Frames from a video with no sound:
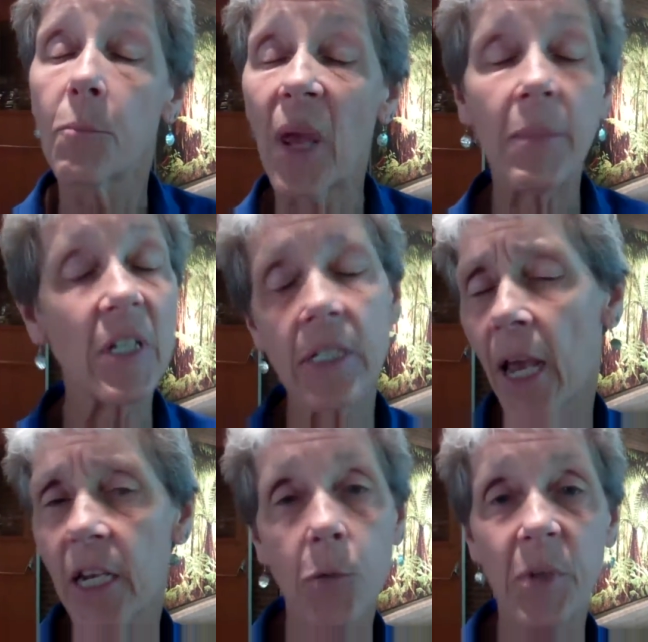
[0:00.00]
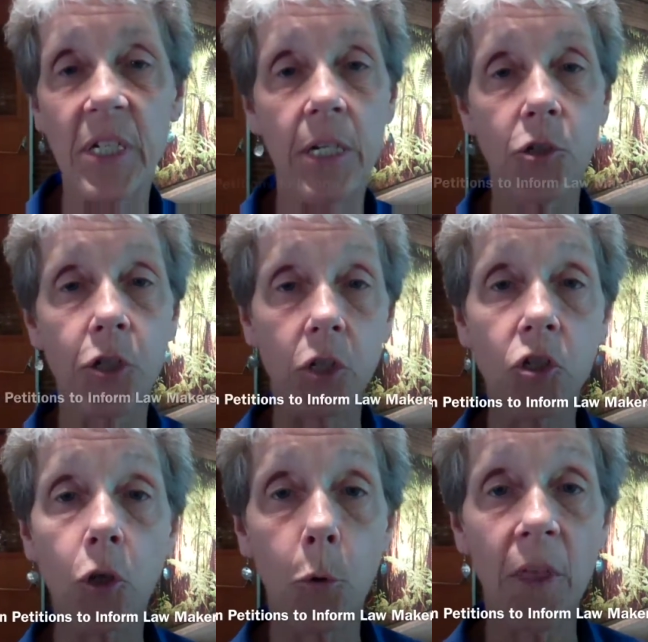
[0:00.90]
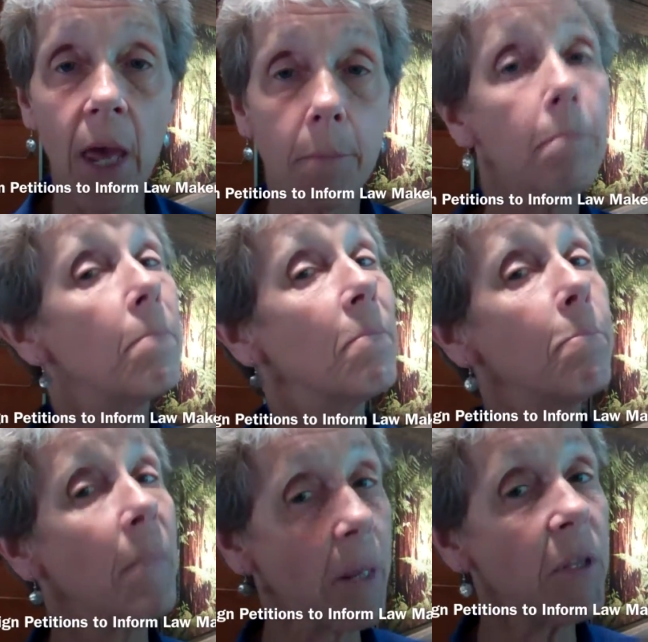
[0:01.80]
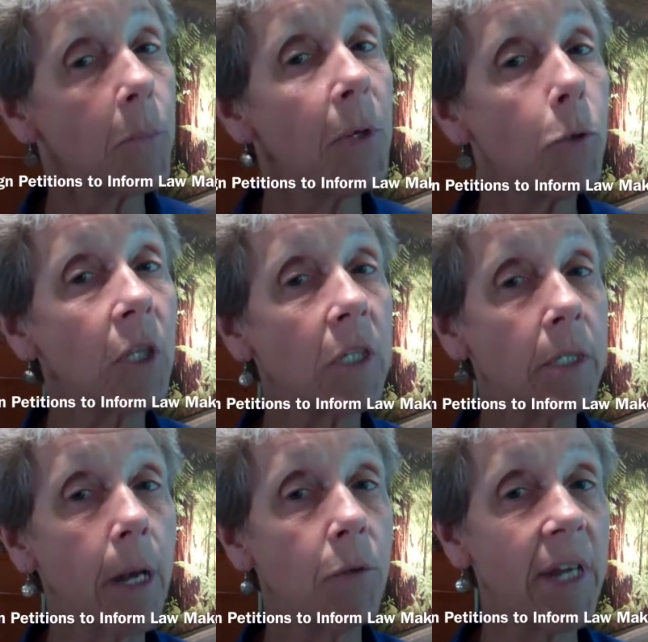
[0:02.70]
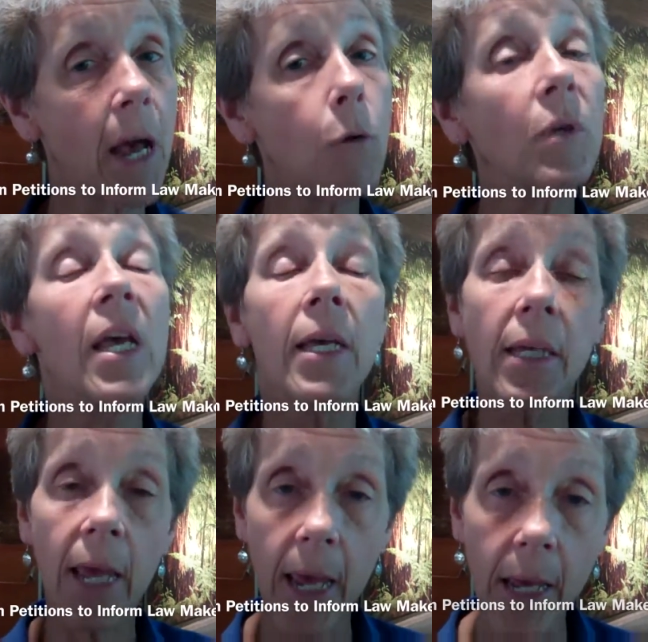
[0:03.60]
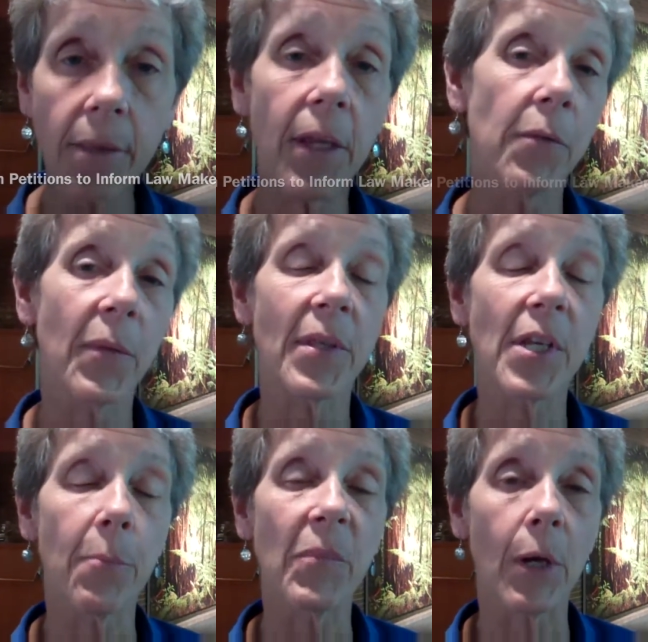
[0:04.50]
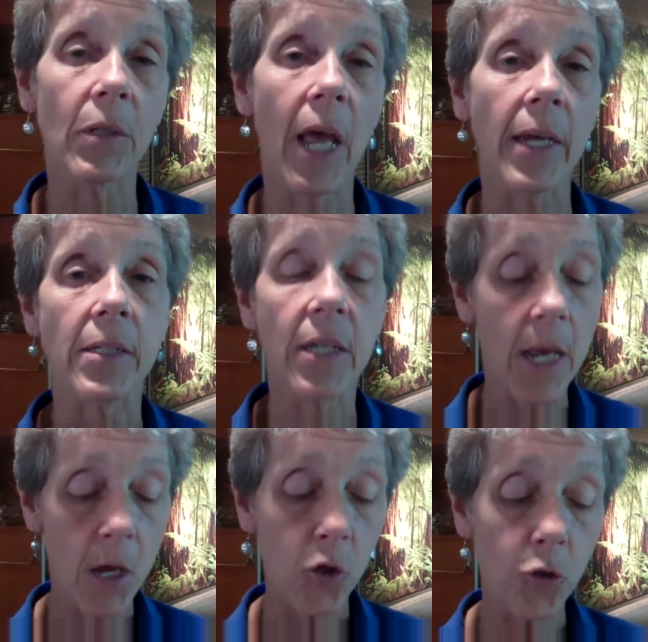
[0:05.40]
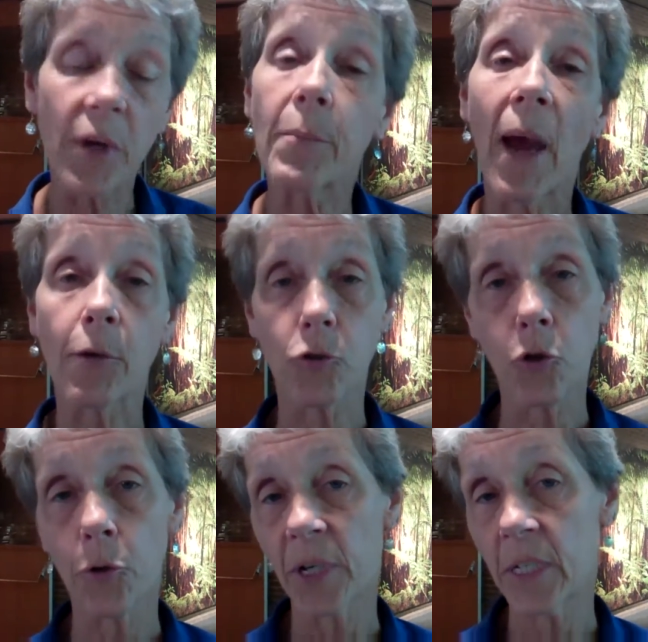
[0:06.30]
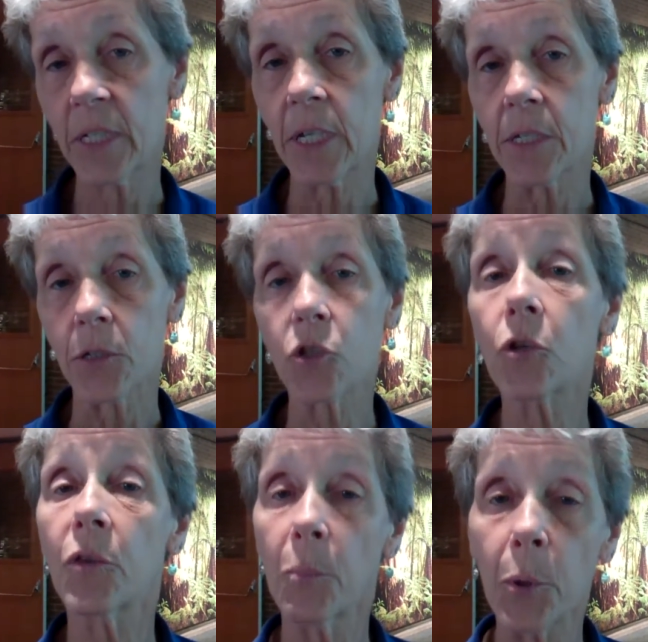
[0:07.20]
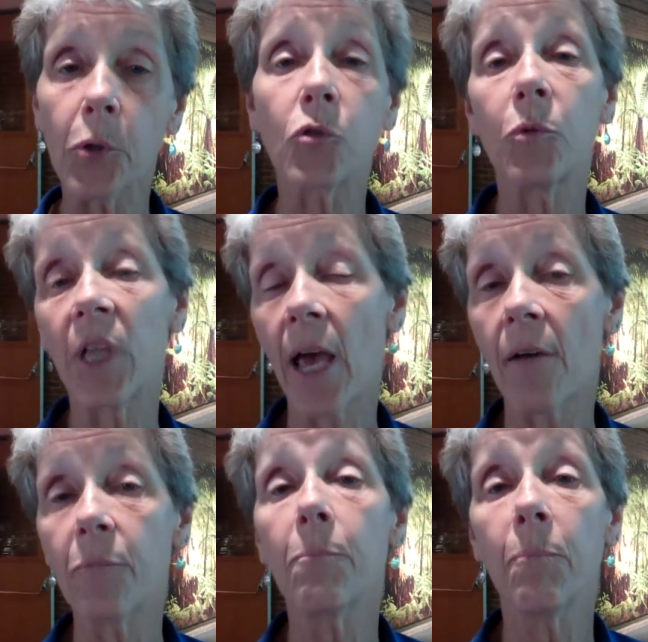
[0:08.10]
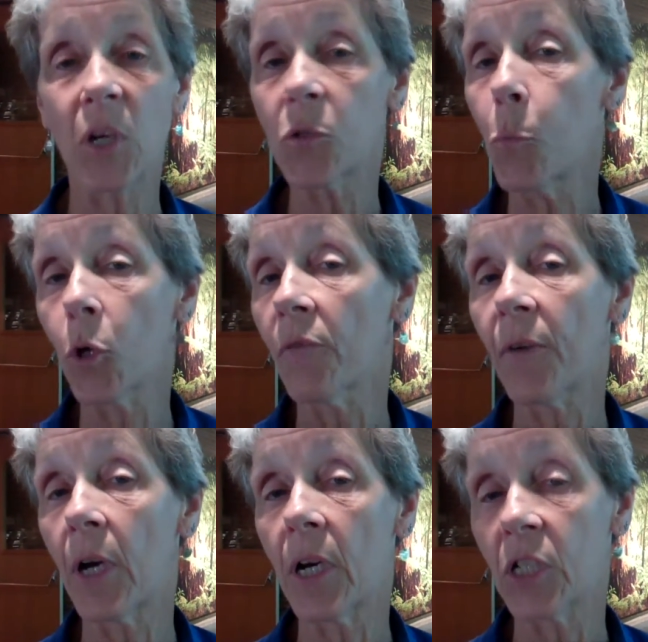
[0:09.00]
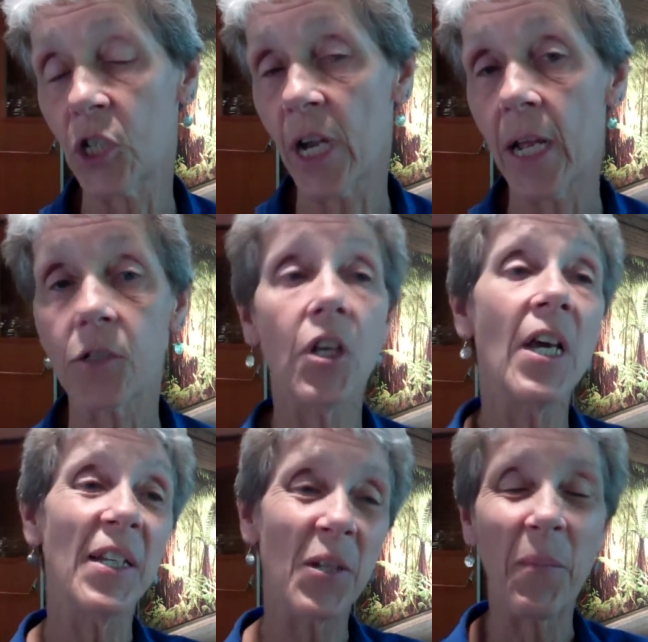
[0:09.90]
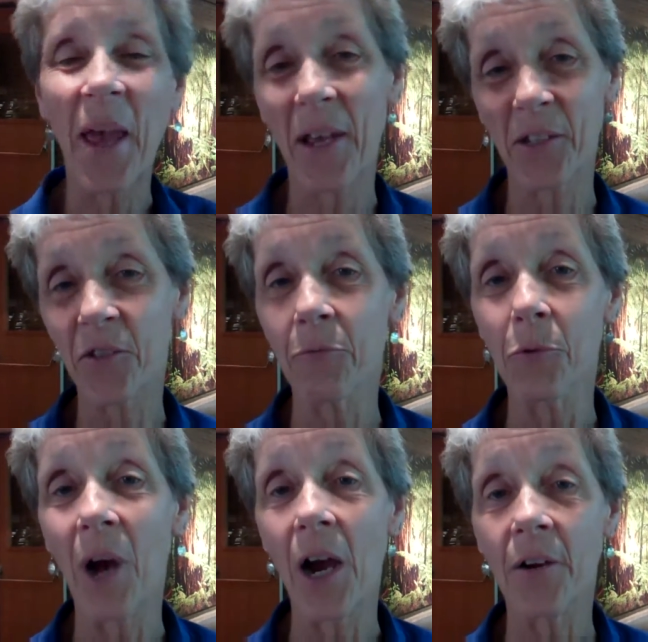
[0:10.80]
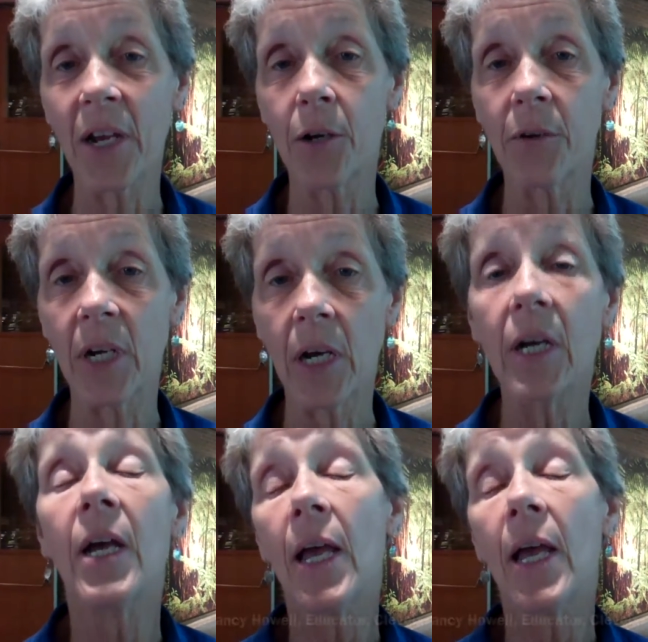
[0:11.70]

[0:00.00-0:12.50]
Maybe signing petitions so that maybe the buildings downtown can then dim their lights during migratory season so the birds will have much more of a chance to pass through our area